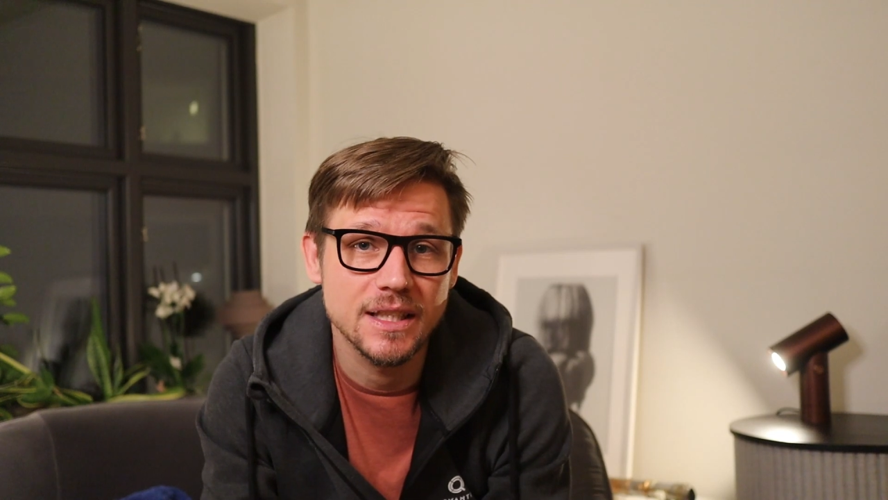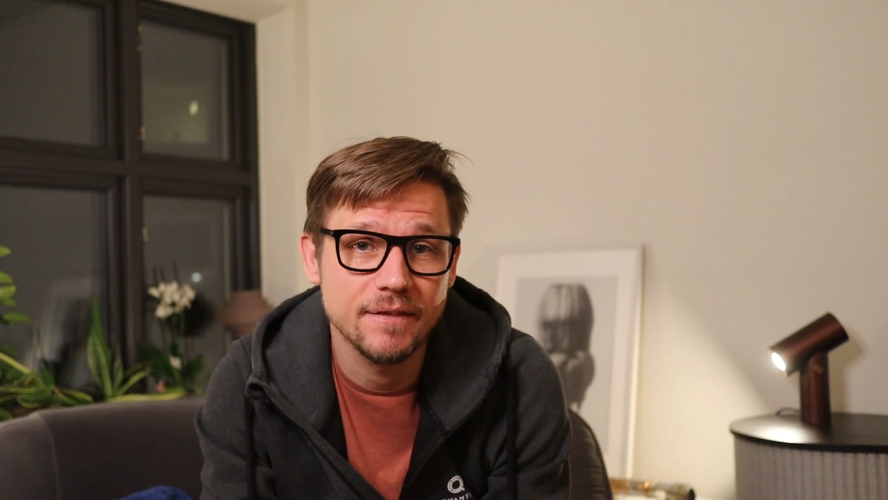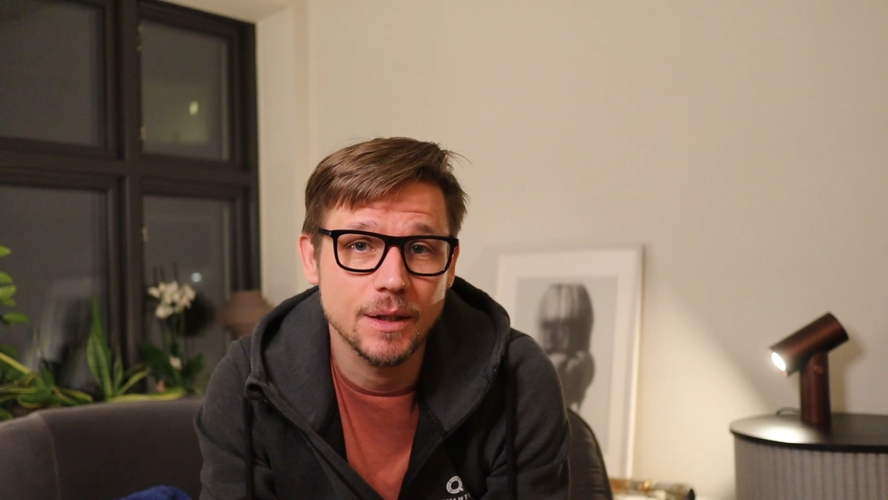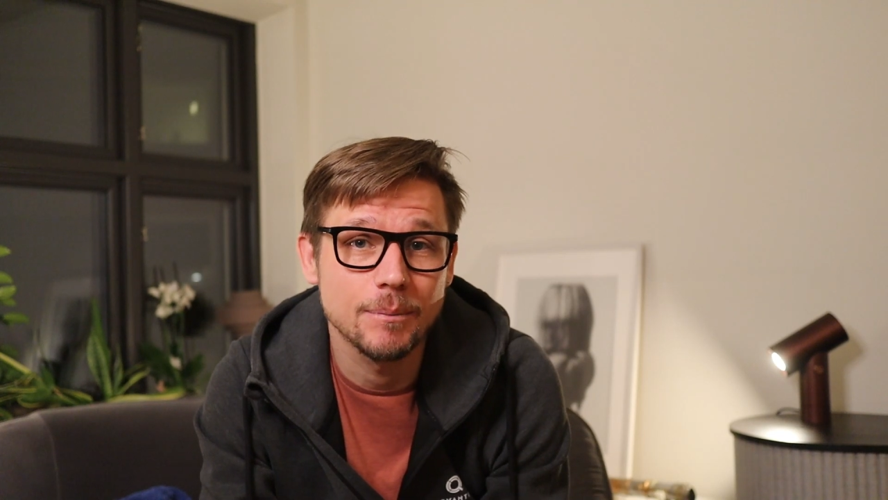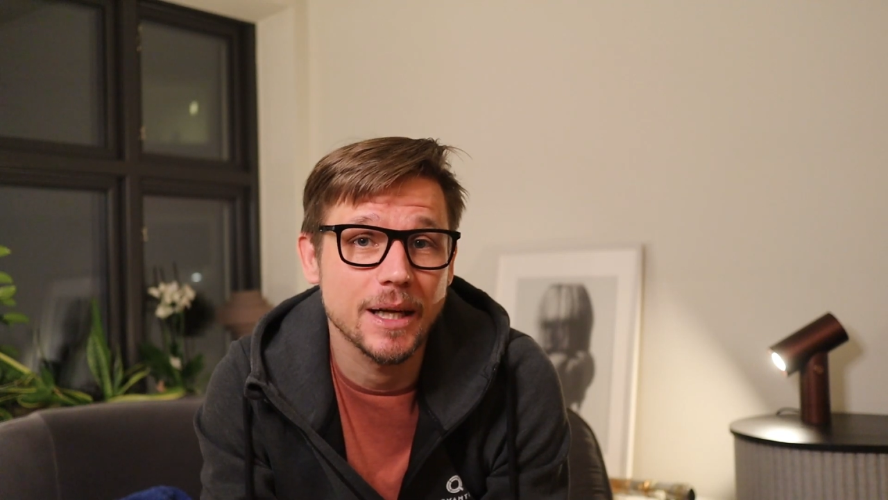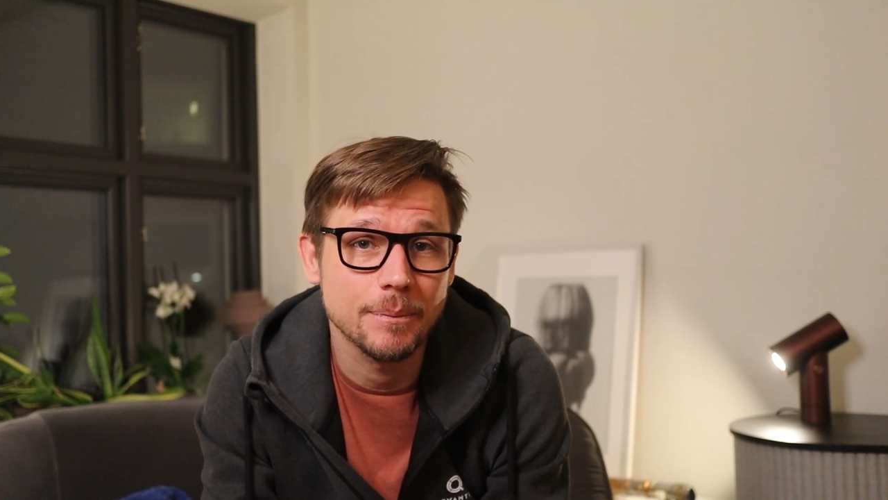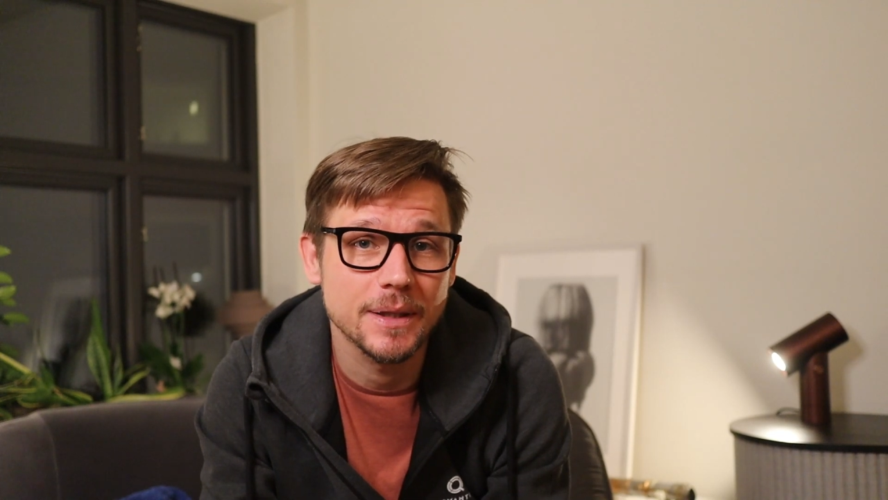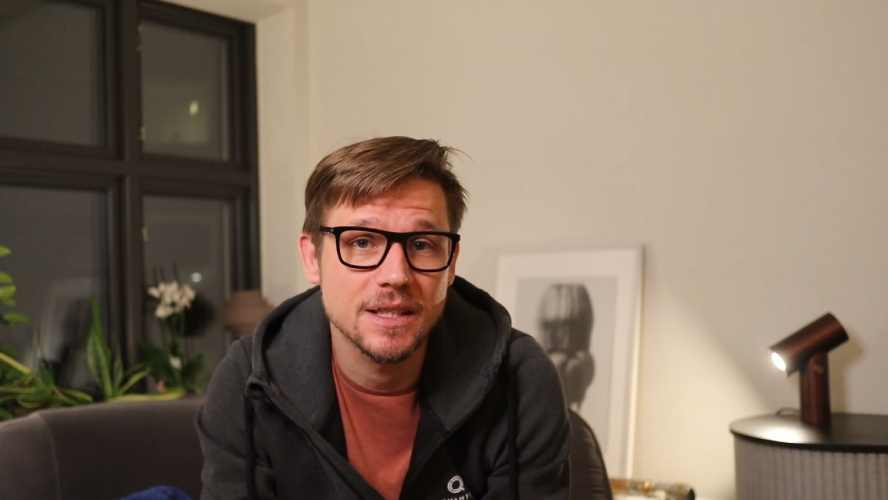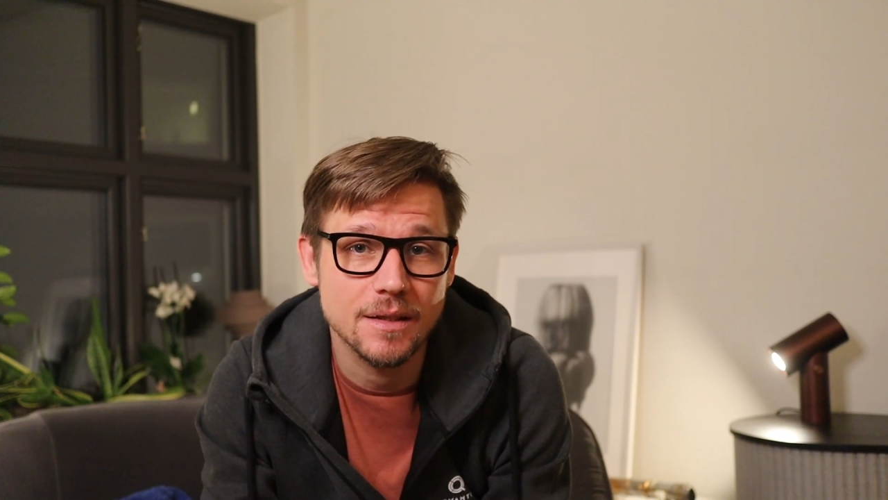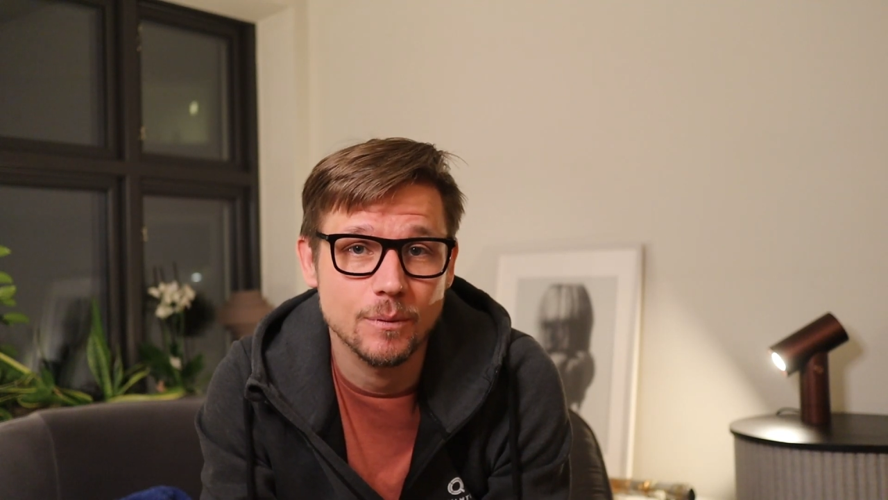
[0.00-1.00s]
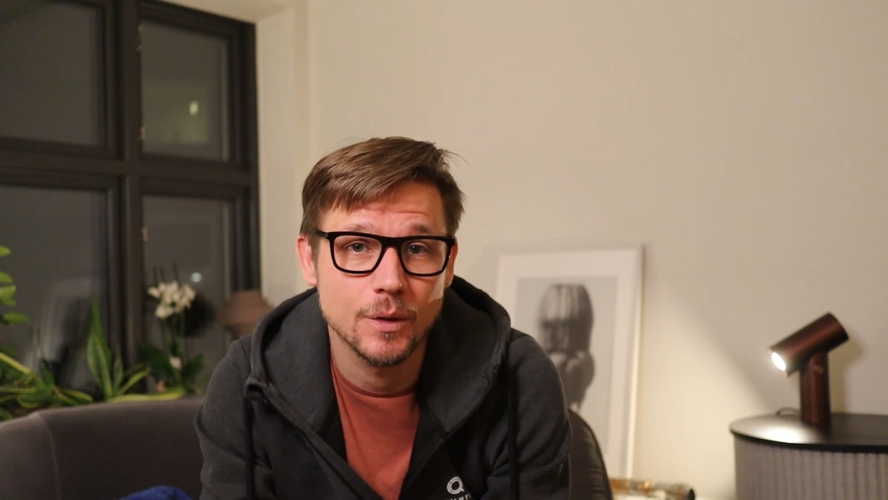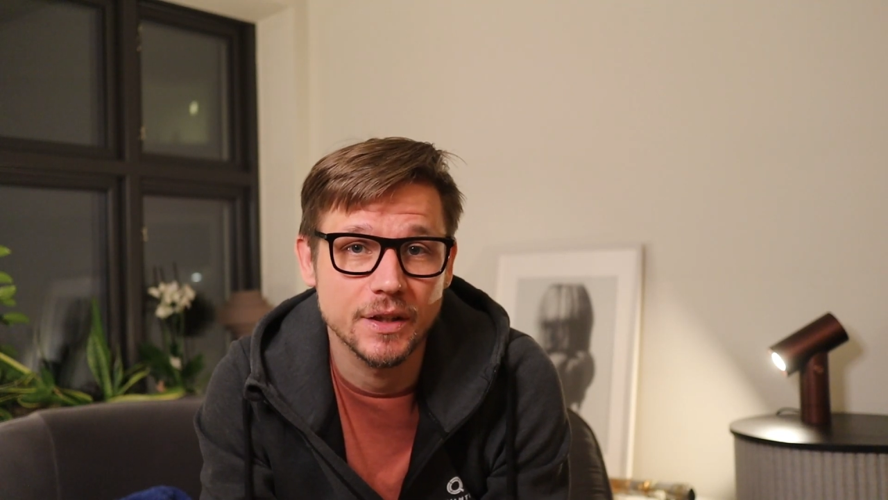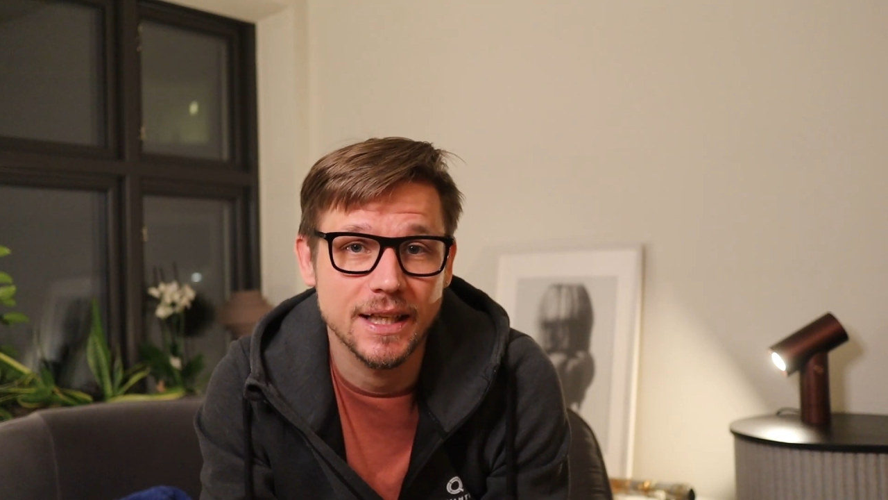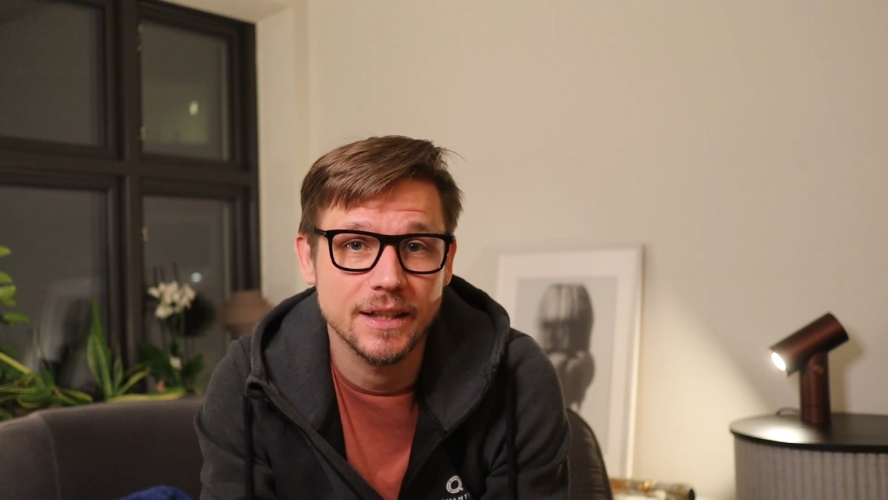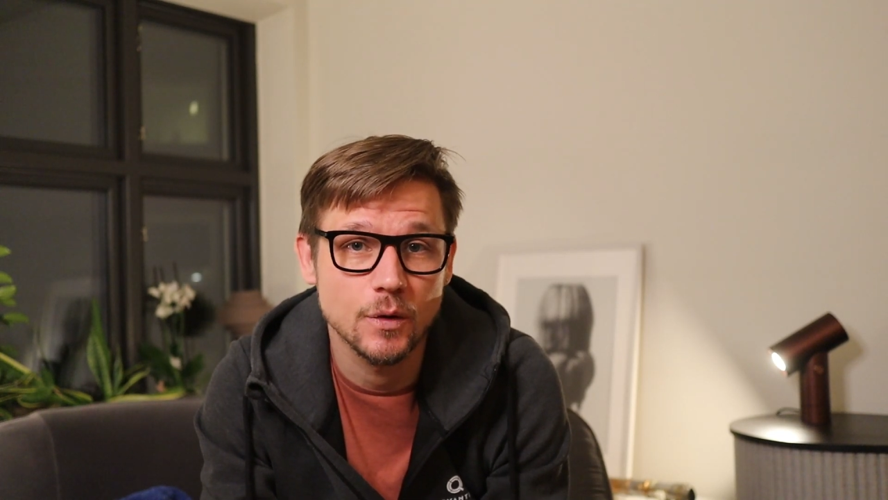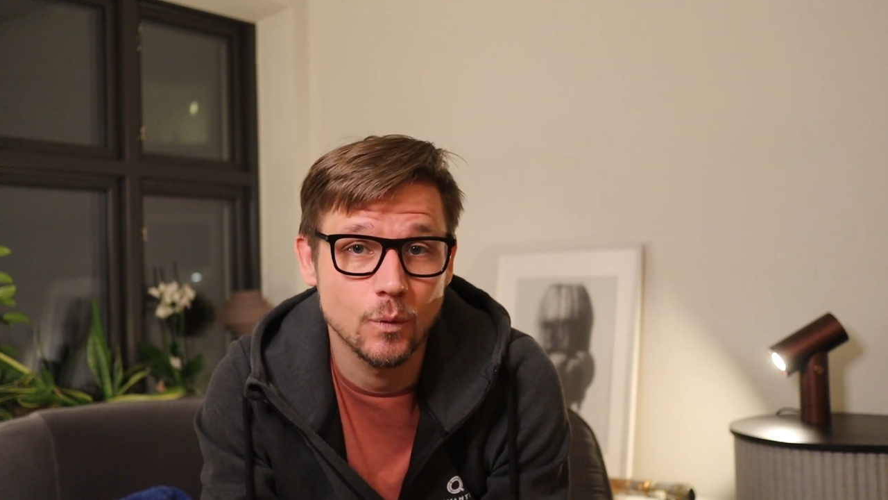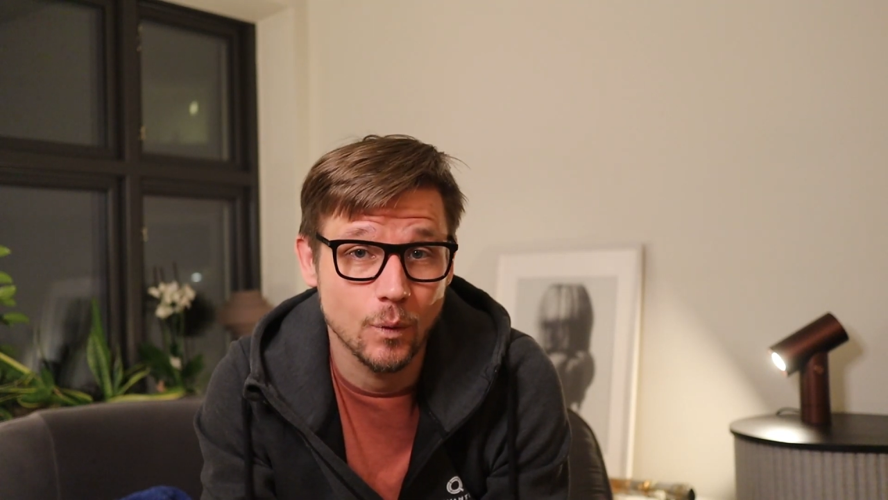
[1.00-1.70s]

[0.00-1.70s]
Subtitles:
leaving might be someone that you